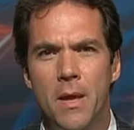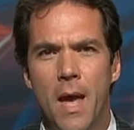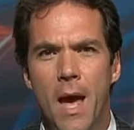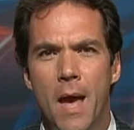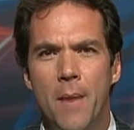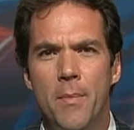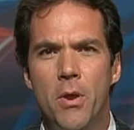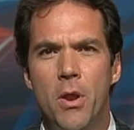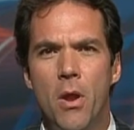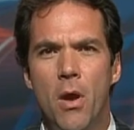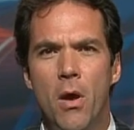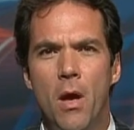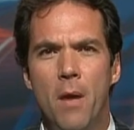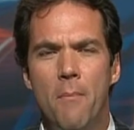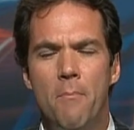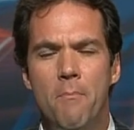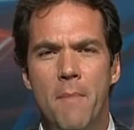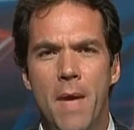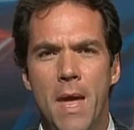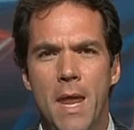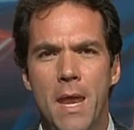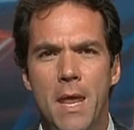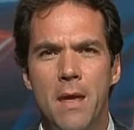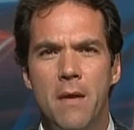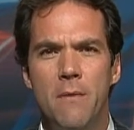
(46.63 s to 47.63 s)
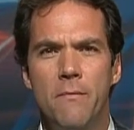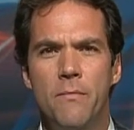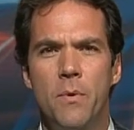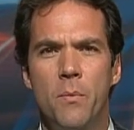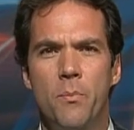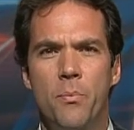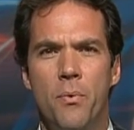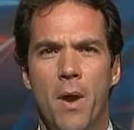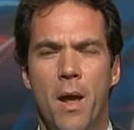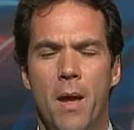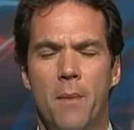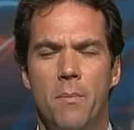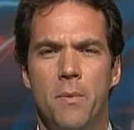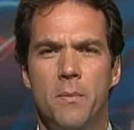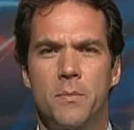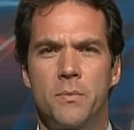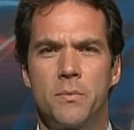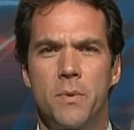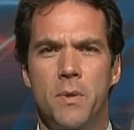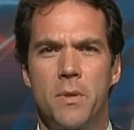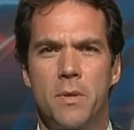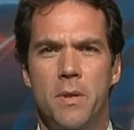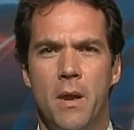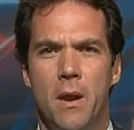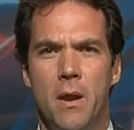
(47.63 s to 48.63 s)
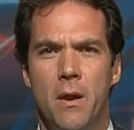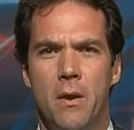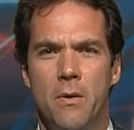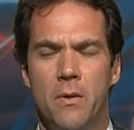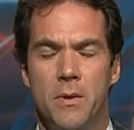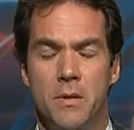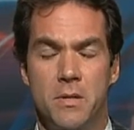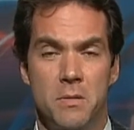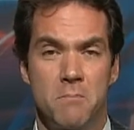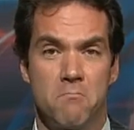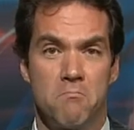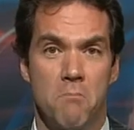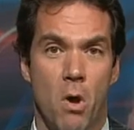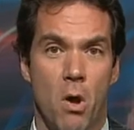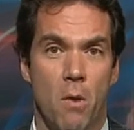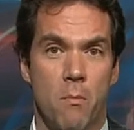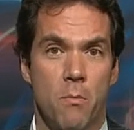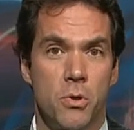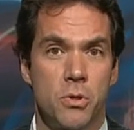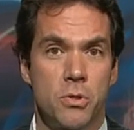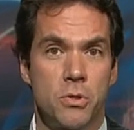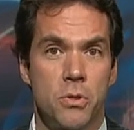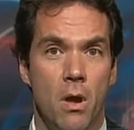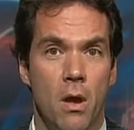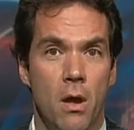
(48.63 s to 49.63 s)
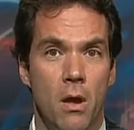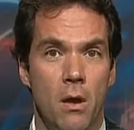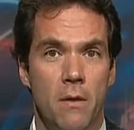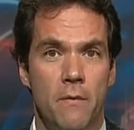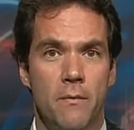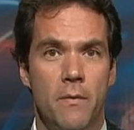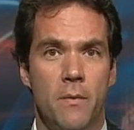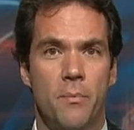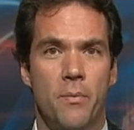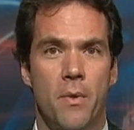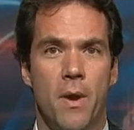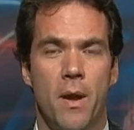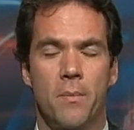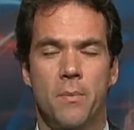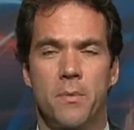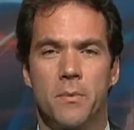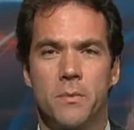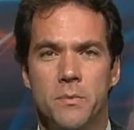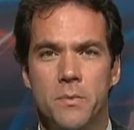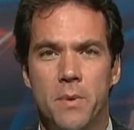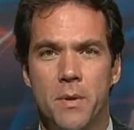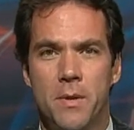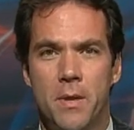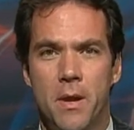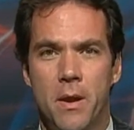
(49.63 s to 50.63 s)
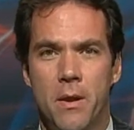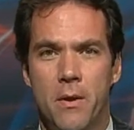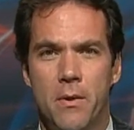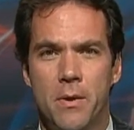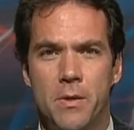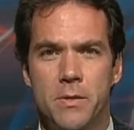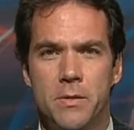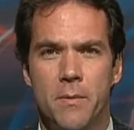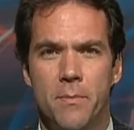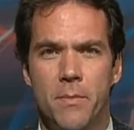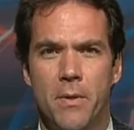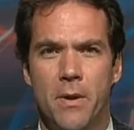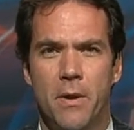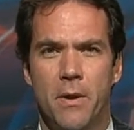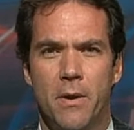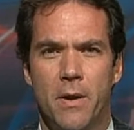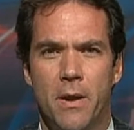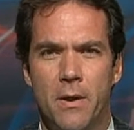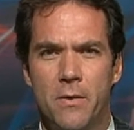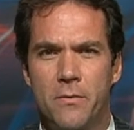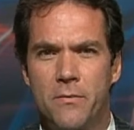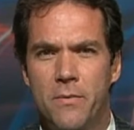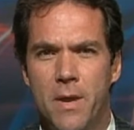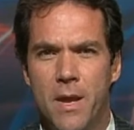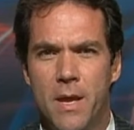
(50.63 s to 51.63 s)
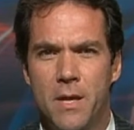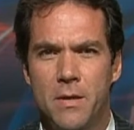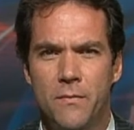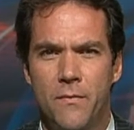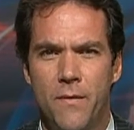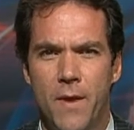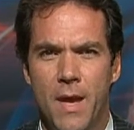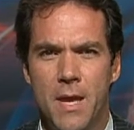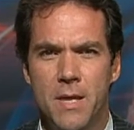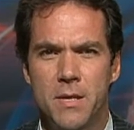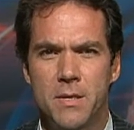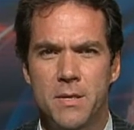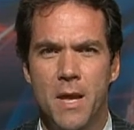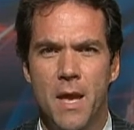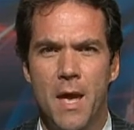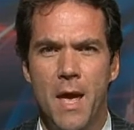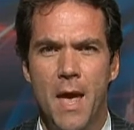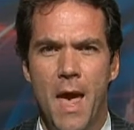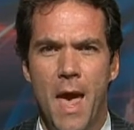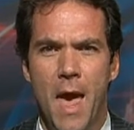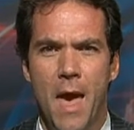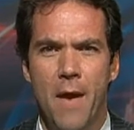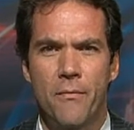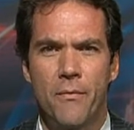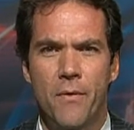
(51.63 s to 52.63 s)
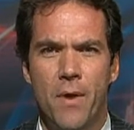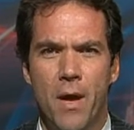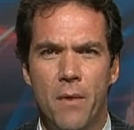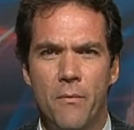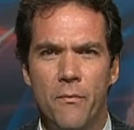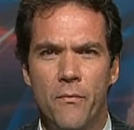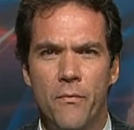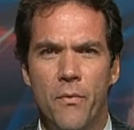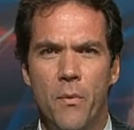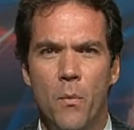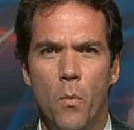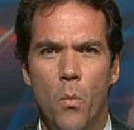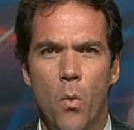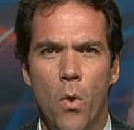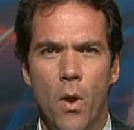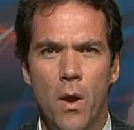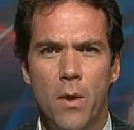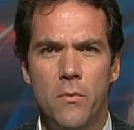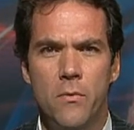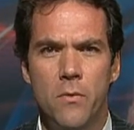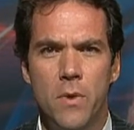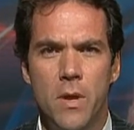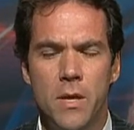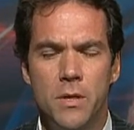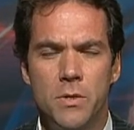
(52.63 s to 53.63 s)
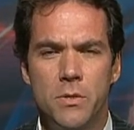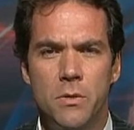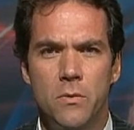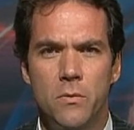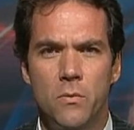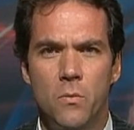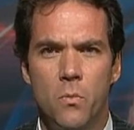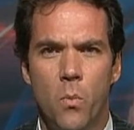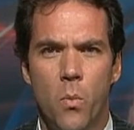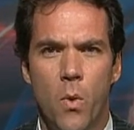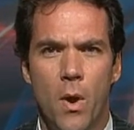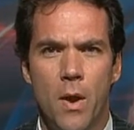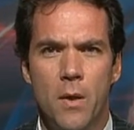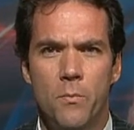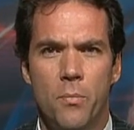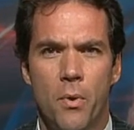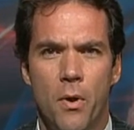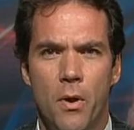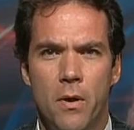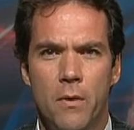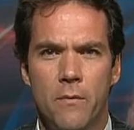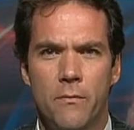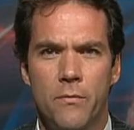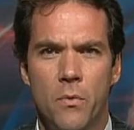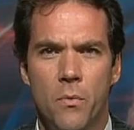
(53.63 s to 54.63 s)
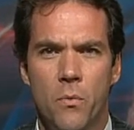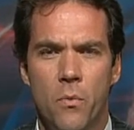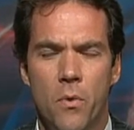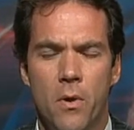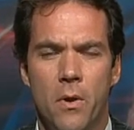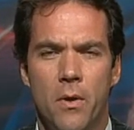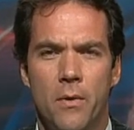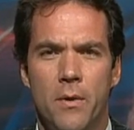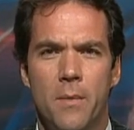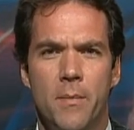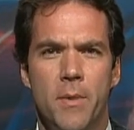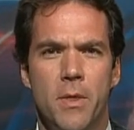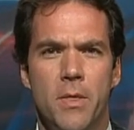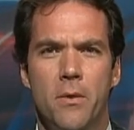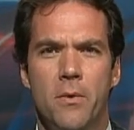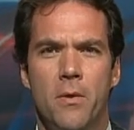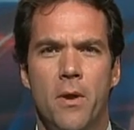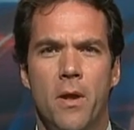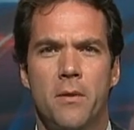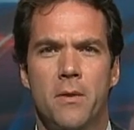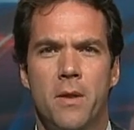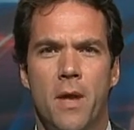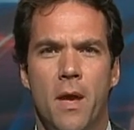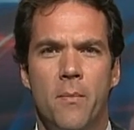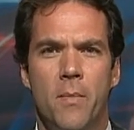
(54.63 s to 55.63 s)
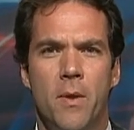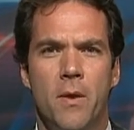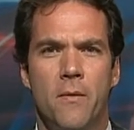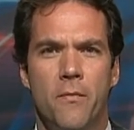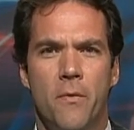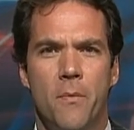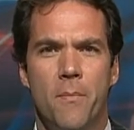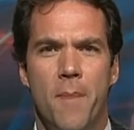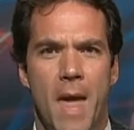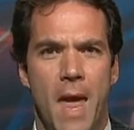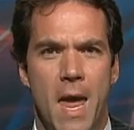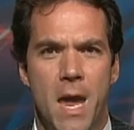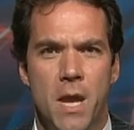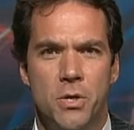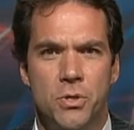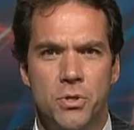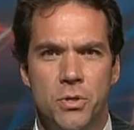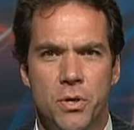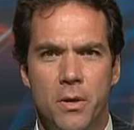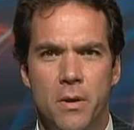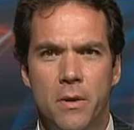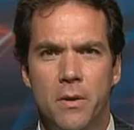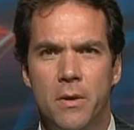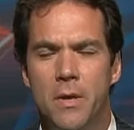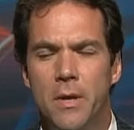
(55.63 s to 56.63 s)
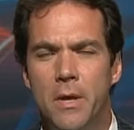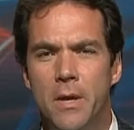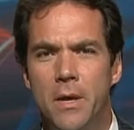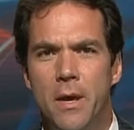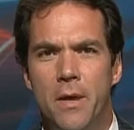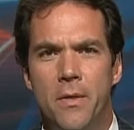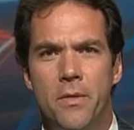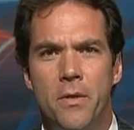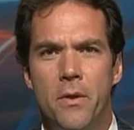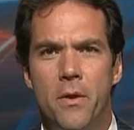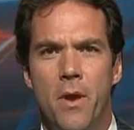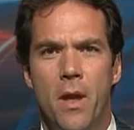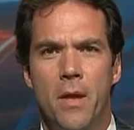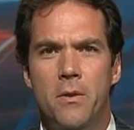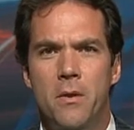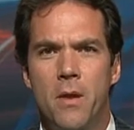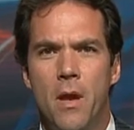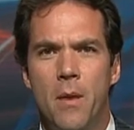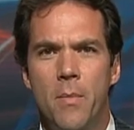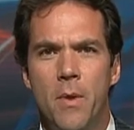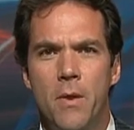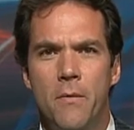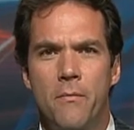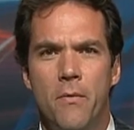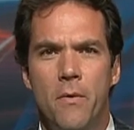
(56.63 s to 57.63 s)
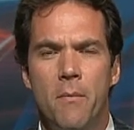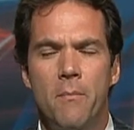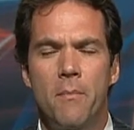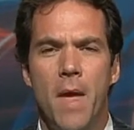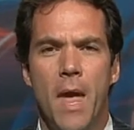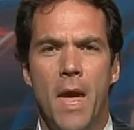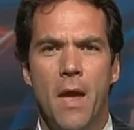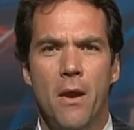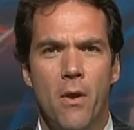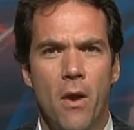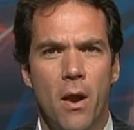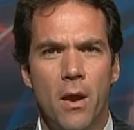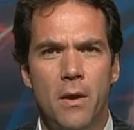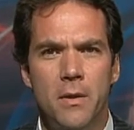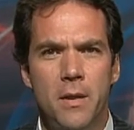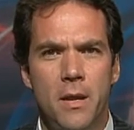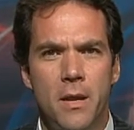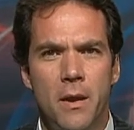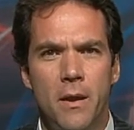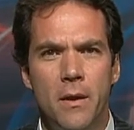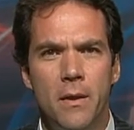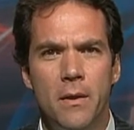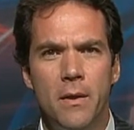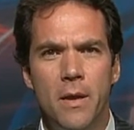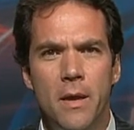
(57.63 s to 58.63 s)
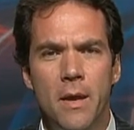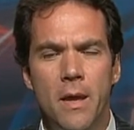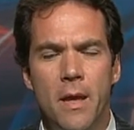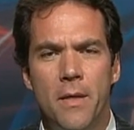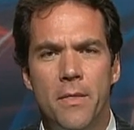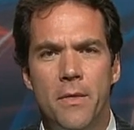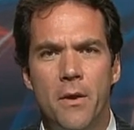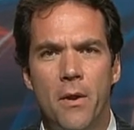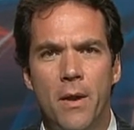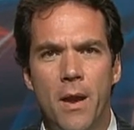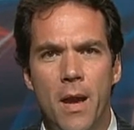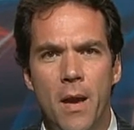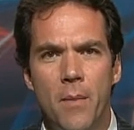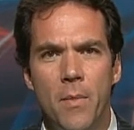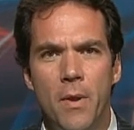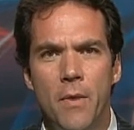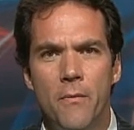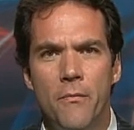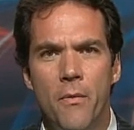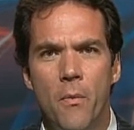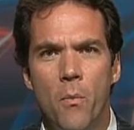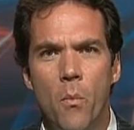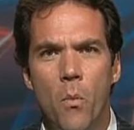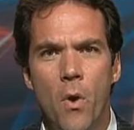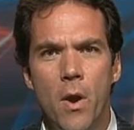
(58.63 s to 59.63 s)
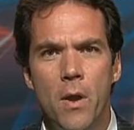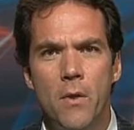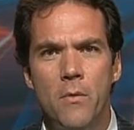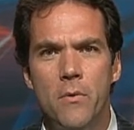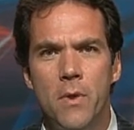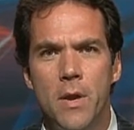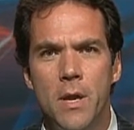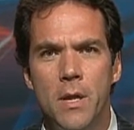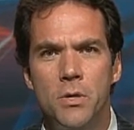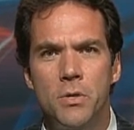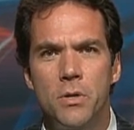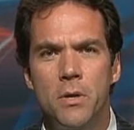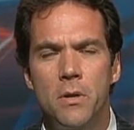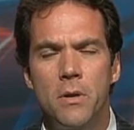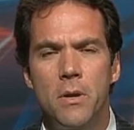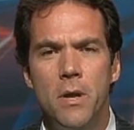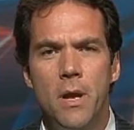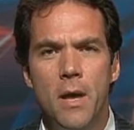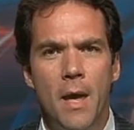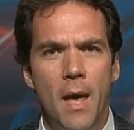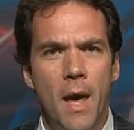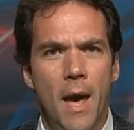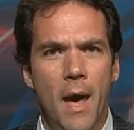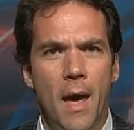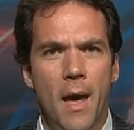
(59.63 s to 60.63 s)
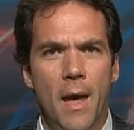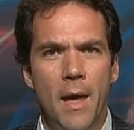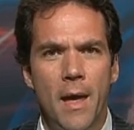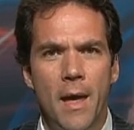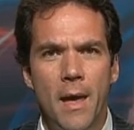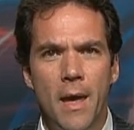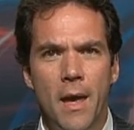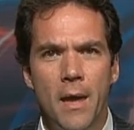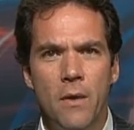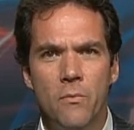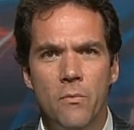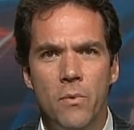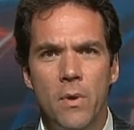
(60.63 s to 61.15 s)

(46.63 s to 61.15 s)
I mean, many of the problems with terrorism, almost all of the problems with terrorism that our country has faced have come from one region, one part of the world. I mean, they're not coming from Asia. They're not coming from Antarctica. They're coming from one region and